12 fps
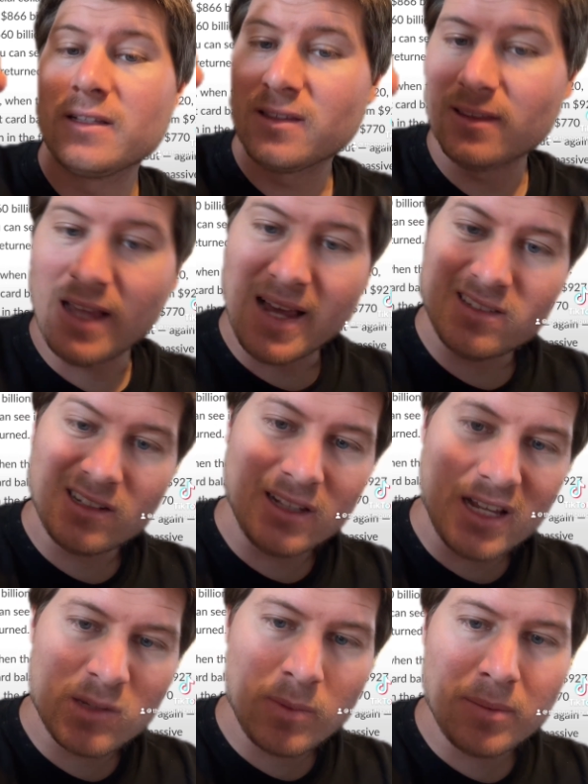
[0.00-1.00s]
Less and
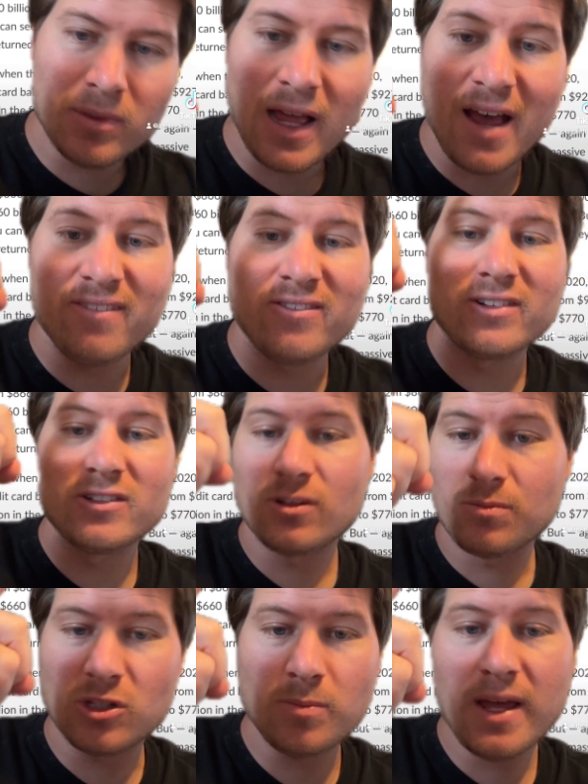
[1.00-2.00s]
less people have some
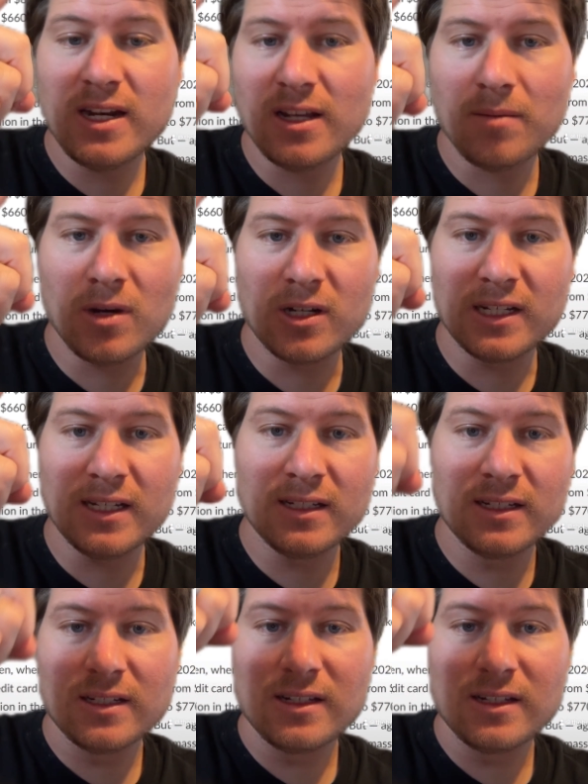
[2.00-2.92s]
spending money,